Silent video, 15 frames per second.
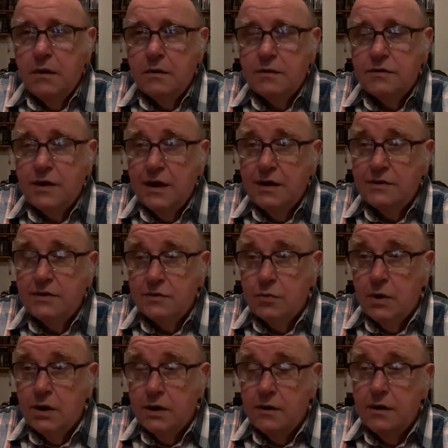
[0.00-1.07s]
So this is
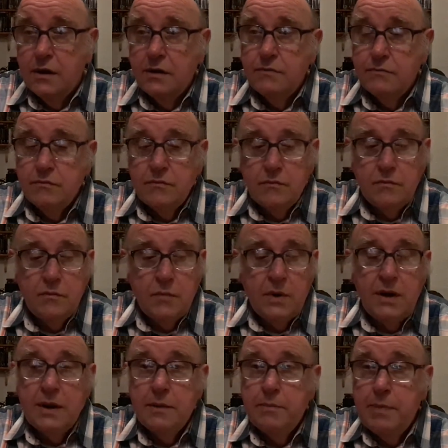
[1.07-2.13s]
one of the
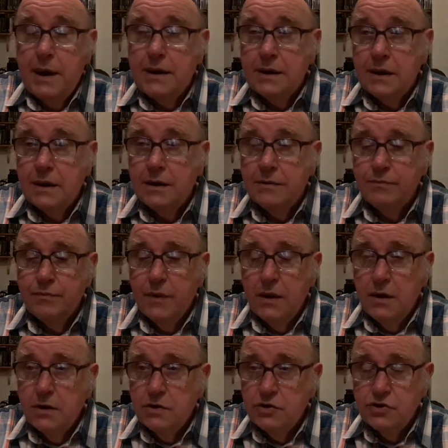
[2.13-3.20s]
better
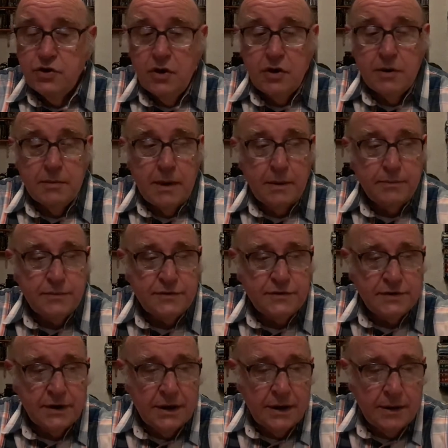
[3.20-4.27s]
shoot 'em ups
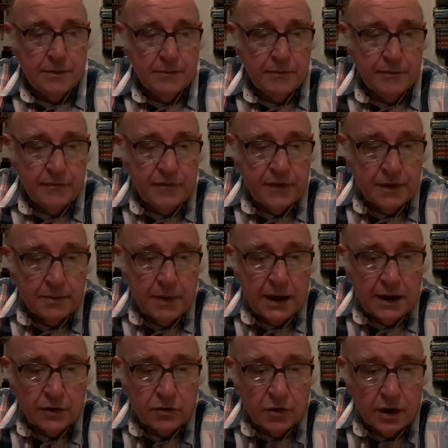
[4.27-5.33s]
for the
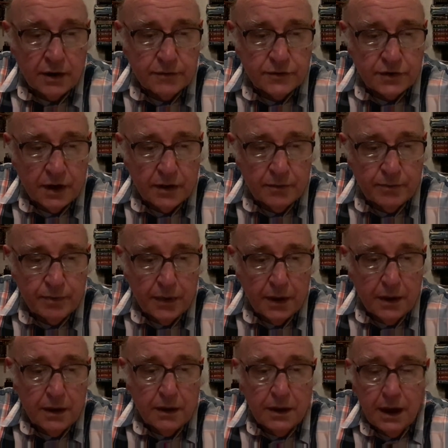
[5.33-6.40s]
Mega Drive. So
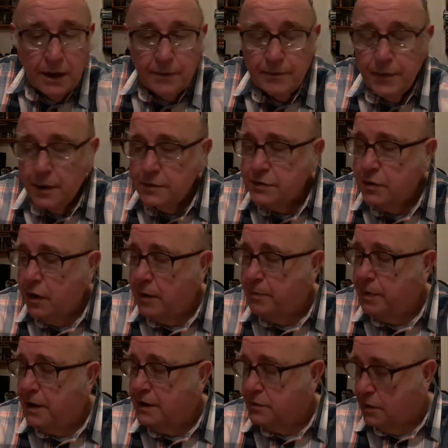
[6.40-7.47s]
yeah, I was quite
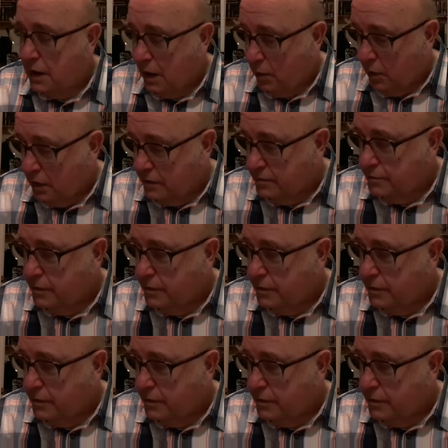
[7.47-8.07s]
pleased with that one.